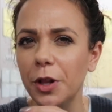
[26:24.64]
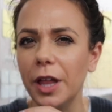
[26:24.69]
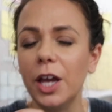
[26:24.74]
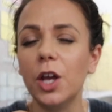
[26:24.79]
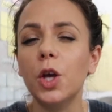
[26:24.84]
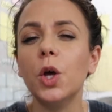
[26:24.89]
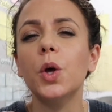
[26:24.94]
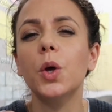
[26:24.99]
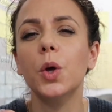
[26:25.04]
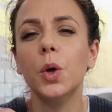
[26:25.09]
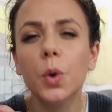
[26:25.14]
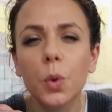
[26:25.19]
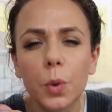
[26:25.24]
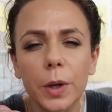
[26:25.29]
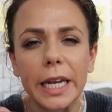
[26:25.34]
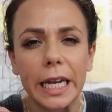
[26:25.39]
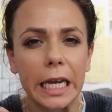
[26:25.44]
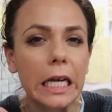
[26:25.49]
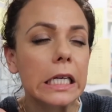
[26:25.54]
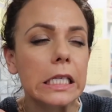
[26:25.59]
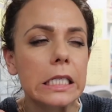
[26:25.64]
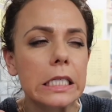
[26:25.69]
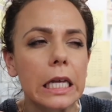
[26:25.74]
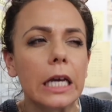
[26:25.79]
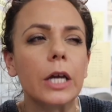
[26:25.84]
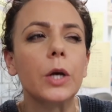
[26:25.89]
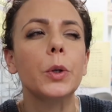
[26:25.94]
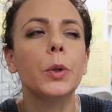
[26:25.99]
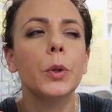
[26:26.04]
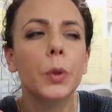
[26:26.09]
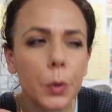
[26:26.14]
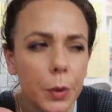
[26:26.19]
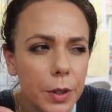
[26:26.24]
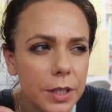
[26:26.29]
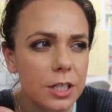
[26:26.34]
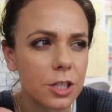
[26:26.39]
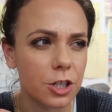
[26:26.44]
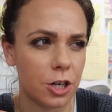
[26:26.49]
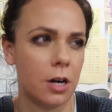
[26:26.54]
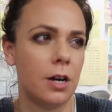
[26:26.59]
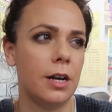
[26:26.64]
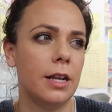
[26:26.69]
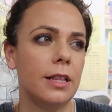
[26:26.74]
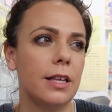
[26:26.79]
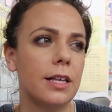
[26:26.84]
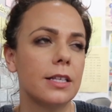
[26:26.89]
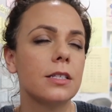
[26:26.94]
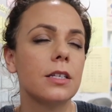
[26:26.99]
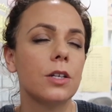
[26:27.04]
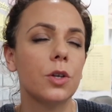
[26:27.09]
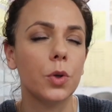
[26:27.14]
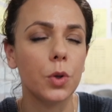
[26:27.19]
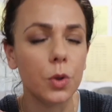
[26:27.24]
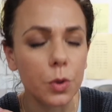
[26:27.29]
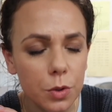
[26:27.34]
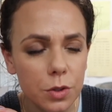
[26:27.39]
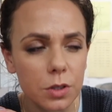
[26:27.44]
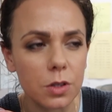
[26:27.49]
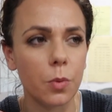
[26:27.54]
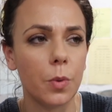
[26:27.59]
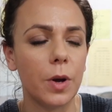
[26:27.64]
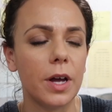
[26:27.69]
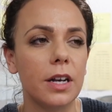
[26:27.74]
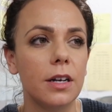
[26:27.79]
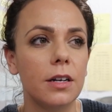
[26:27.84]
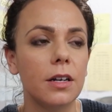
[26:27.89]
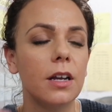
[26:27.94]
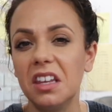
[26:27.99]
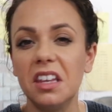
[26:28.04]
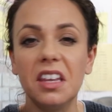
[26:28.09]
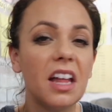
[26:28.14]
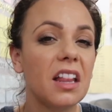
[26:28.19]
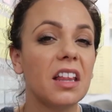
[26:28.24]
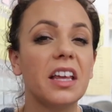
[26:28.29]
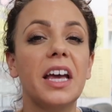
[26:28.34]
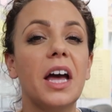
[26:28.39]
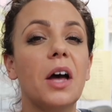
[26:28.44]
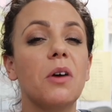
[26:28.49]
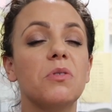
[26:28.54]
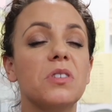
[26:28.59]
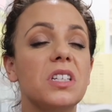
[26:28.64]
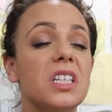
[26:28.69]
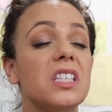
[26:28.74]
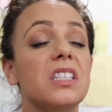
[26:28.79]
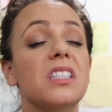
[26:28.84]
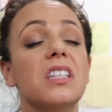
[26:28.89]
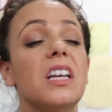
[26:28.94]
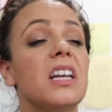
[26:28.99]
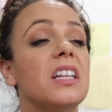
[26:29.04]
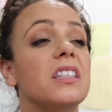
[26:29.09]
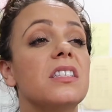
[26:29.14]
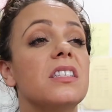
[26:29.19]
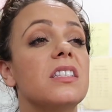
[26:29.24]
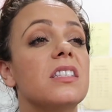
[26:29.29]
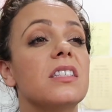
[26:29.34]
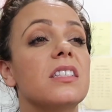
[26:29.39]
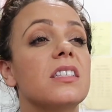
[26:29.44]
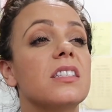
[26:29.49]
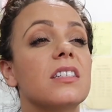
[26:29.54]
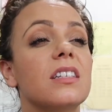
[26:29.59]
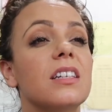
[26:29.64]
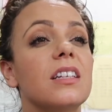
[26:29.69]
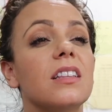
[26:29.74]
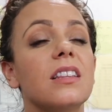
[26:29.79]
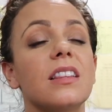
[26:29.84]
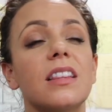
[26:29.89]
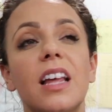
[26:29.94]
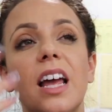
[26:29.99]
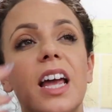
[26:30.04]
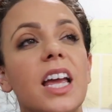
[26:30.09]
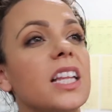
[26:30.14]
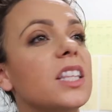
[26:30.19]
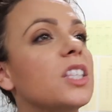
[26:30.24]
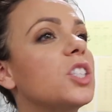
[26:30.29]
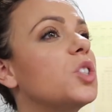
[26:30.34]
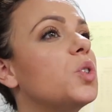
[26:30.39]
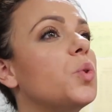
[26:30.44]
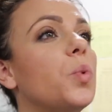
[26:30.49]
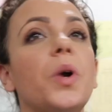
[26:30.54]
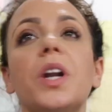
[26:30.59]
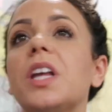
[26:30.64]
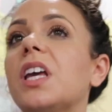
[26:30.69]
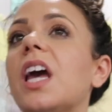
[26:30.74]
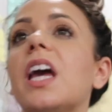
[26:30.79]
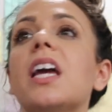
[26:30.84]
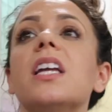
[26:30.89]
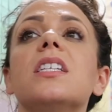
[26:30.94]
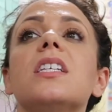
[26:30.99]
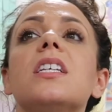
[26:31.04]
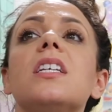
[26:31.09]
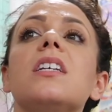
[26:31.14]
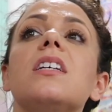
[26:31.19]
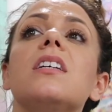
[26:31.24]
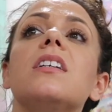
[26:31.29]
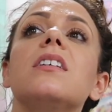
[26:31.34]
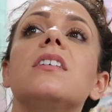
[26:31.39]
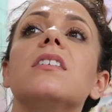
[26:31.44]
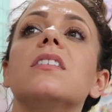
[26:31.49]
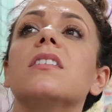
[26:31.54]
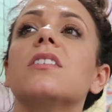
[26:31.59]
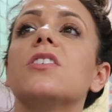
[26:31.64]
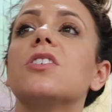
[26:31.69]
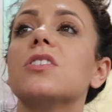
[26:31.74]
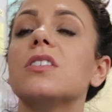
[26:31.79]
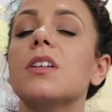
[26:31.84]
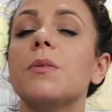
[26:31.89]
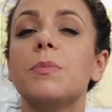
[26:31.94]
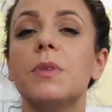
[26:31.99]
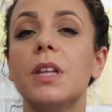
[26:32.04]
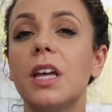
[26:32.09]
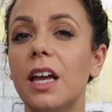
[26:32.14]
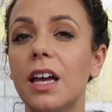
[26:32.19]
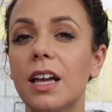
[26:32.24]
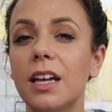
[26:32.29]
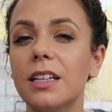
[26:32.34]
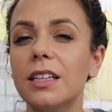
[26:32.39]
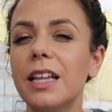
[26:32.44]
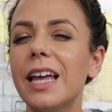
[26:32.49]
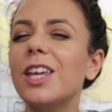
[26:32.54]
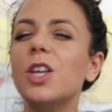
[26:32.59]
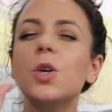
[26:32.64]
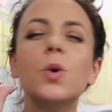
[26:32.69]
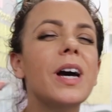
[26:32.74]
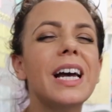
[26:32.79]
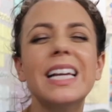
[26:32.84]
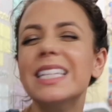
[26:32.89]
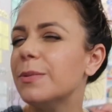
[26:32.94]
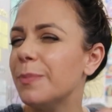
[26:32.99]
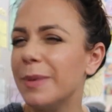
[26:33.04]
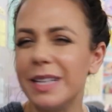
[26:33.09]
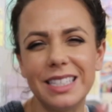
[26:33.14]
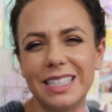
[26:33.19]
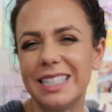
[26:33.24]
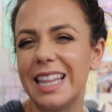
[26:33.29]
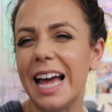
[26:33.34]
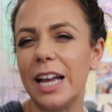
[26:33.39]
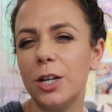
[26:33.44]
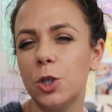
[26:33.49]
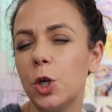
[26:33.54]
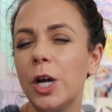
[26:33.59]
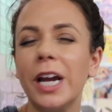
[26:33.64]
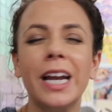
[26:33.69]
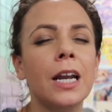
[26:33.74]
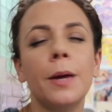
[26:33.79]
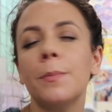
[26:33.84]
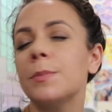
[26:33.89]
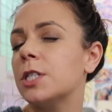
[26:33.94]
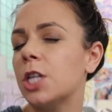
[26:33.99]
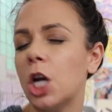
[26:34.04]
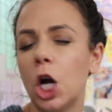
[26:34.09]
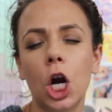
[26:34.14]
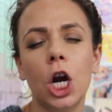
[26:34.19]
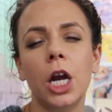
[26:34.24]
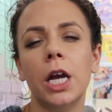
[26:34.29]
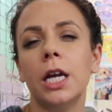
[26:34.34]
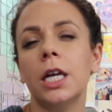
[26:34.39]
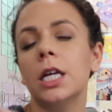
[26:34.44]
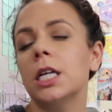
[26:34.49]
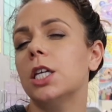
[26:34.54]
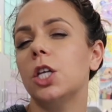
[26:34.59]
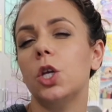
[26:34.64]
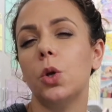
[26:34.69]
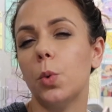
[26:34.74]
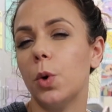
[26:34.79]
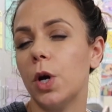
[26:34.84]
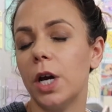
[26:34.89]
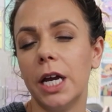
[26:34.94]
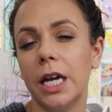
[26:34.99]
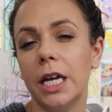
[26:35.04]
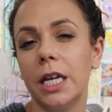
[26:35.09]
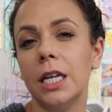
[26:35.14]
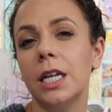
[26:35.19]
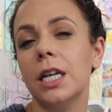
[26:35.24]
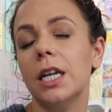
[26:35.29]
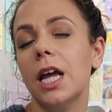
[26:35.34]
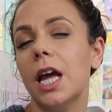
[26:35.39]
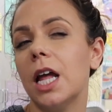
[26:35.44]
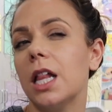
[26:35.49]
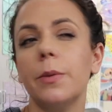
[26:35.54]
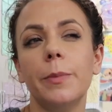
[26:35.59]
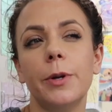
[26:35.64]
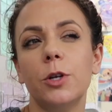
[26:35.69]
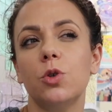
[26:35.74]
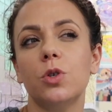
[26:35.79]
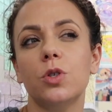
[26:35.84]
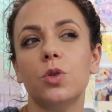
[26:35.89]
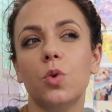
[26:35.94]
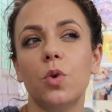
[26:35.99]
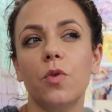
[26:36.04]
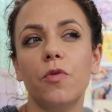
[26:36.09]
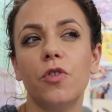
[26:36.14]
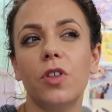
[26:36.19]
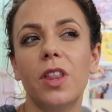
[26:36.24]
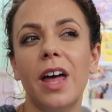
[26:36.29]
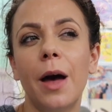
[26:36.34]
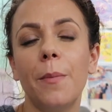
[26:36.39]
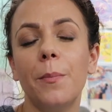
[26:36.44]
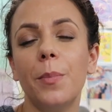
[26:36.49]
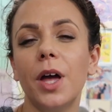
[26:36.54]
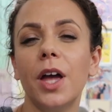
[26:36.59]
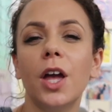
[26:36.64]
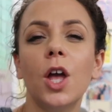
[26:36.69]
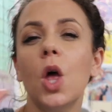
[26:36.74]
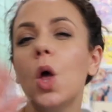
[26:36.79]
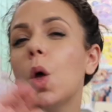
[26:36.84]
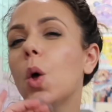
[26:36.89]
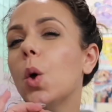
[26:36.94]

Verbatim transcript: like who it is, like who is starting this and who's the one yelling out these nuts like it's 2018 or something. Like you guys missed that train. I'm sorry you were in elementary school for that, but